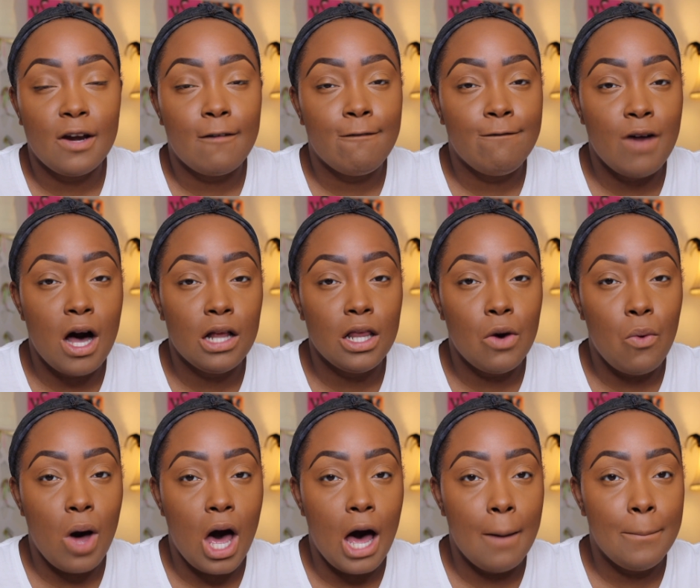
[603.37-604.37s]
to follow
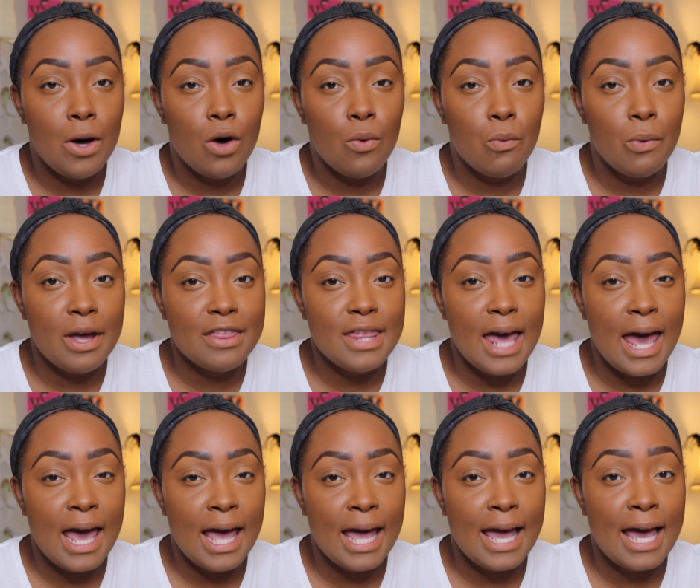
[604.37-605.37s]
up with
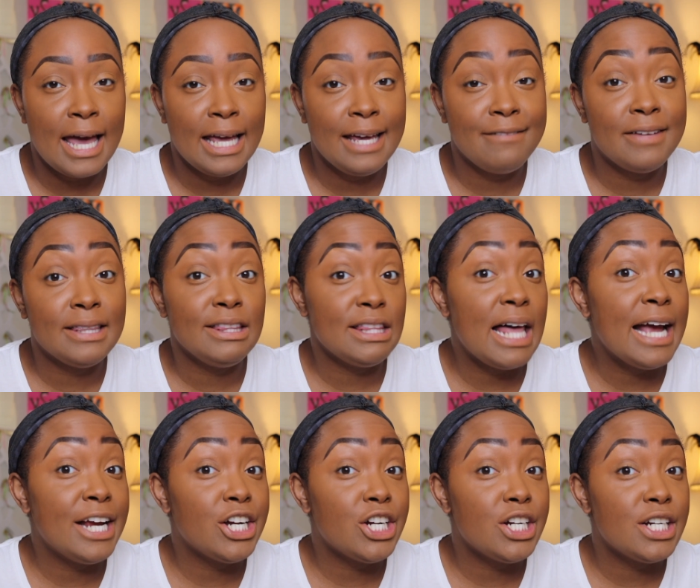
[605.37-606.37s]
a even
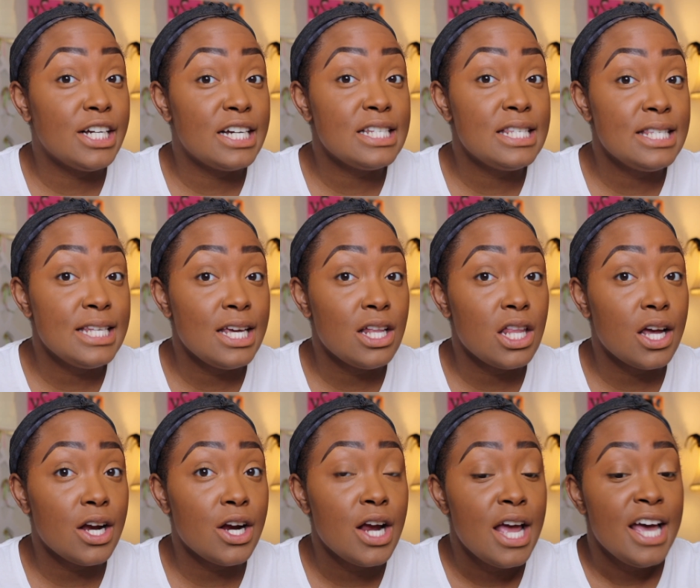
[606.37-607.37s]
lighter
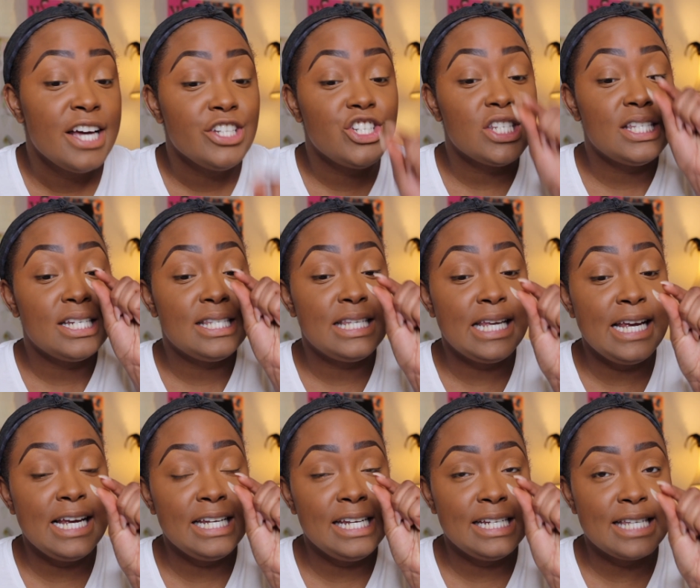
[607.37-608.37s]
concealer, just a
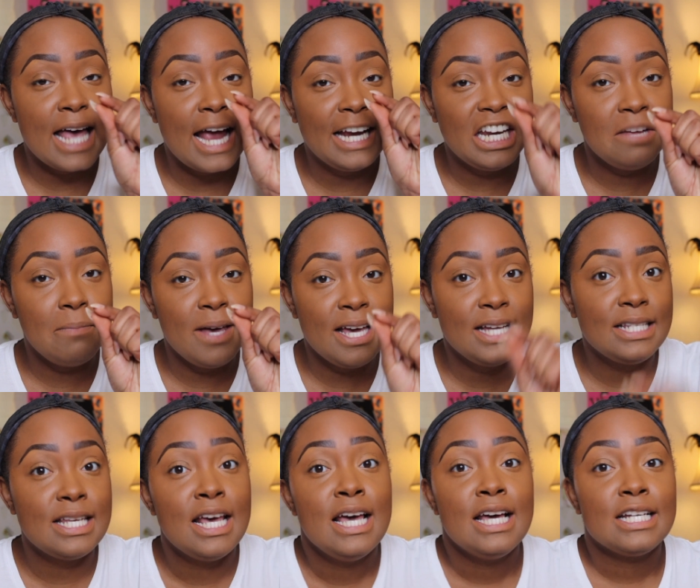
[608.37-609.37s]
teeny tiny
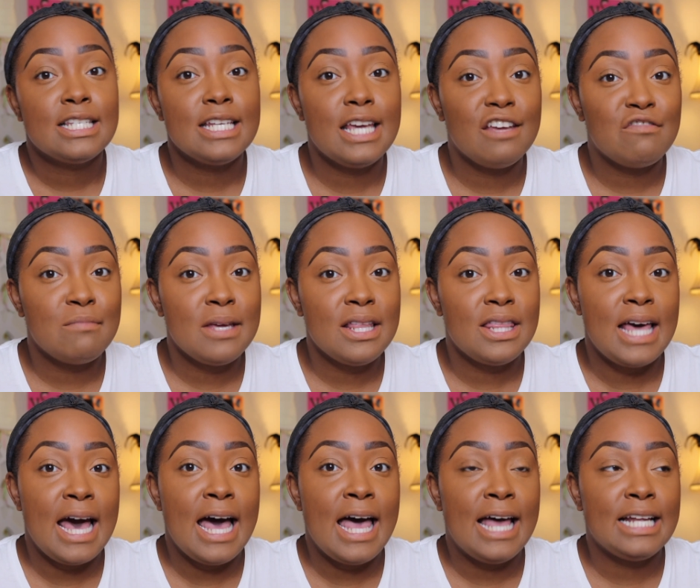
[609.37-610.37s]
bit, to give me
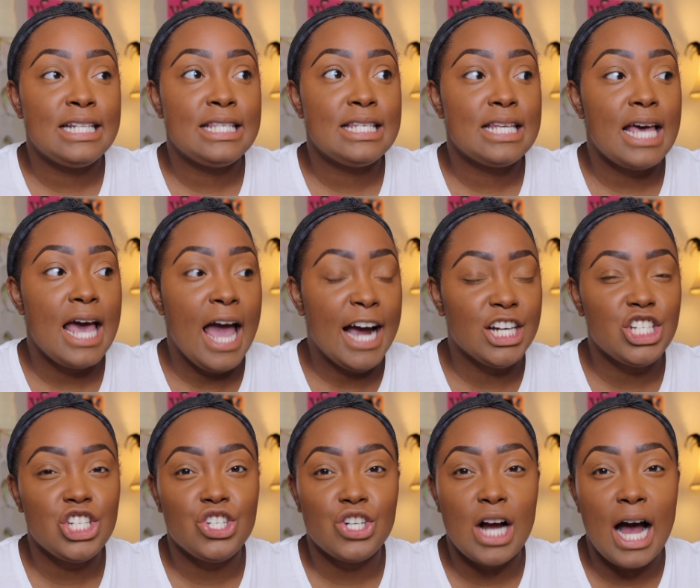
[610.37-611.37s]
that
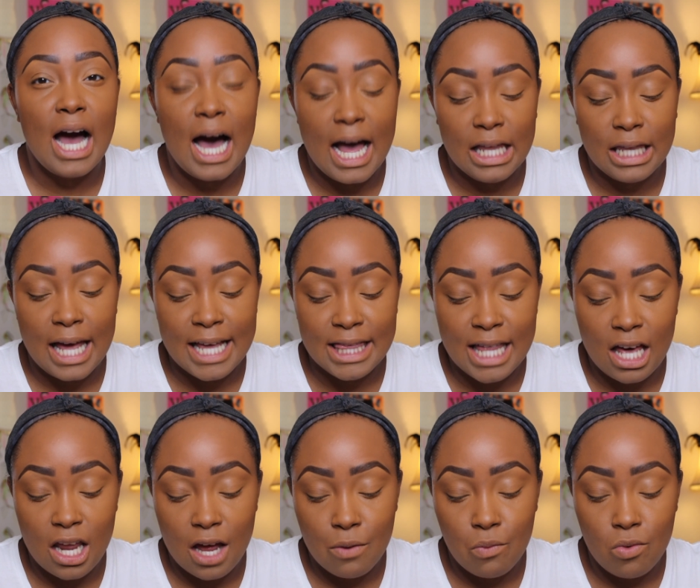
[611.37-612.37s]
extra highlight that
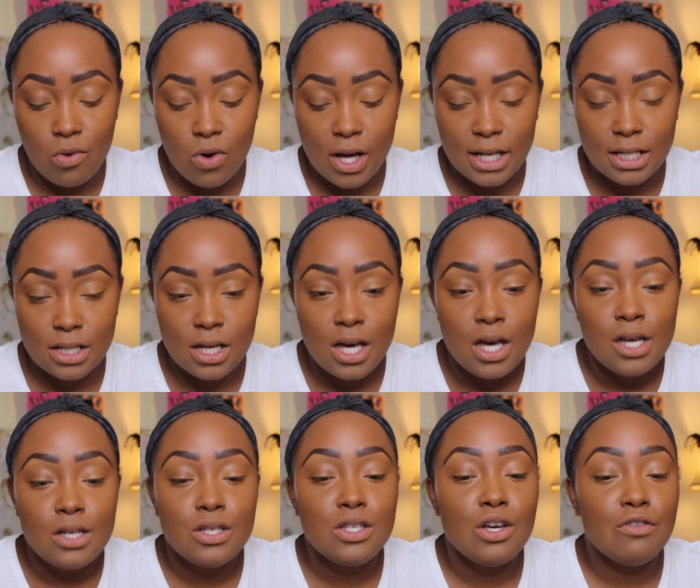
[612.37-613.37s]
I want.
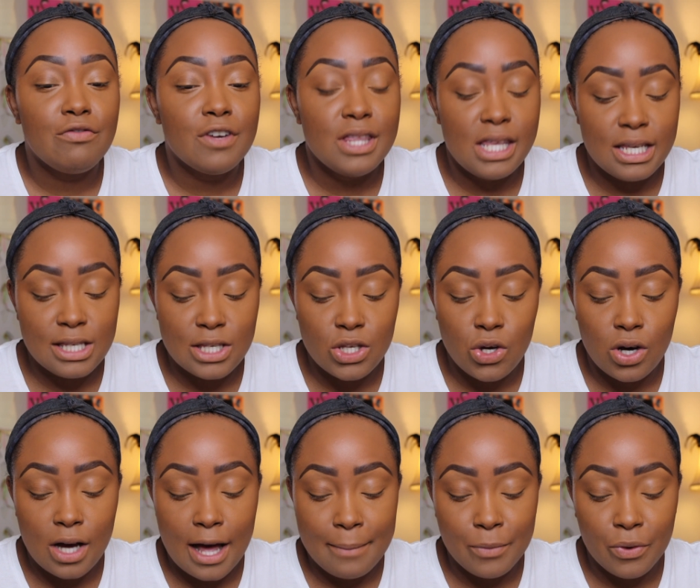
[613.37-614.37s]
So for this
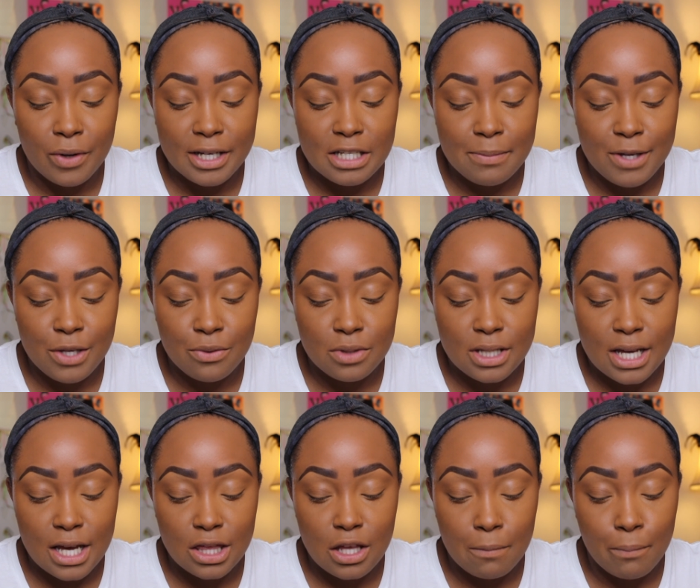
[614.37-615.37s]
look, I'm going to be
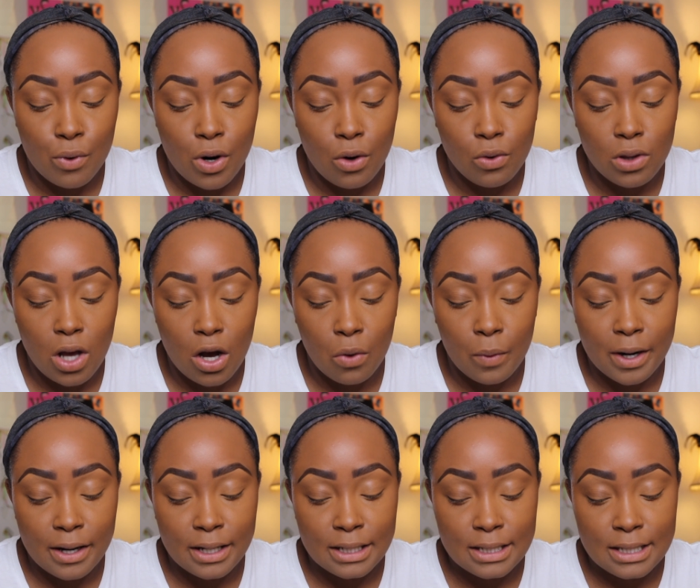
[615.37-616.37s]
using the Pro
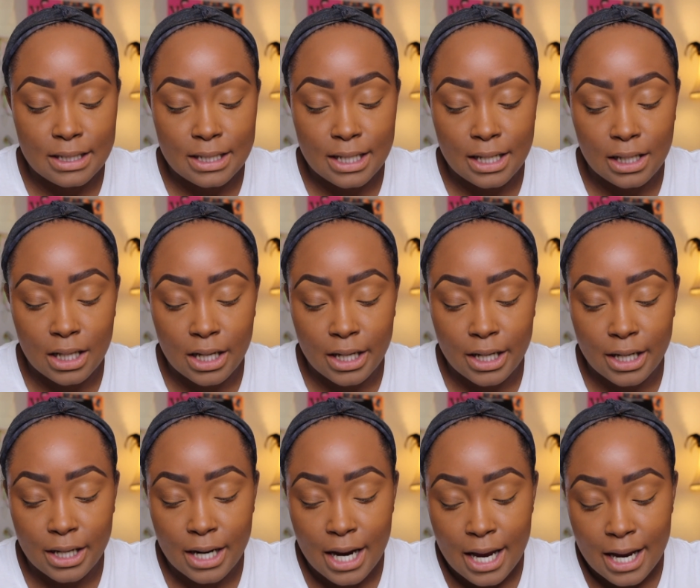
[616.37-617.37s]
Longwear Concealer